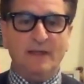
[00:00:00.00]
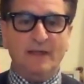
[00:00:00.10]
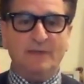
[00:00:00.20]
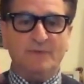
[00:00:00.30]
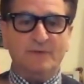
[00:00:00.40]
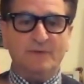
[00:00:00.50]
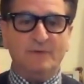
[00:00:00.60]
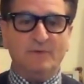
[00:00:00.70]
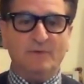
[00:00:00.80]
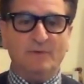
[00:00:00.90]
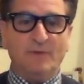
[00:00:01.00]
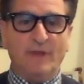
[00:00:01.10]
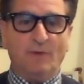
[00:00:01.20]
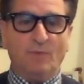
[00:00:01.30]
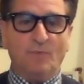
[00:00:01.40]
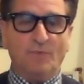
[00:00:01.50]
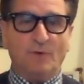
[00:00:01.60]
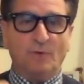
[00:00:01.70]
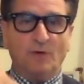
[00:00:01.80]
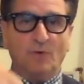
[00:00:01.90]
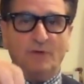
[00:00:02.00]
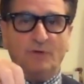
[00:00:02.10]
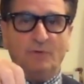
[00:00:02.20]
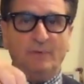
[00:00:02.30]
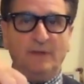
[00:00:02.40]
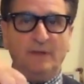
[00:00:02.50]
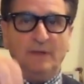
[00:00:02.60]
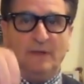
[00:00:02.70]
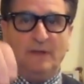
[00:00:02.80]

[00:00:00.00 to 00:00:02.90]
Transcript: And there were going to be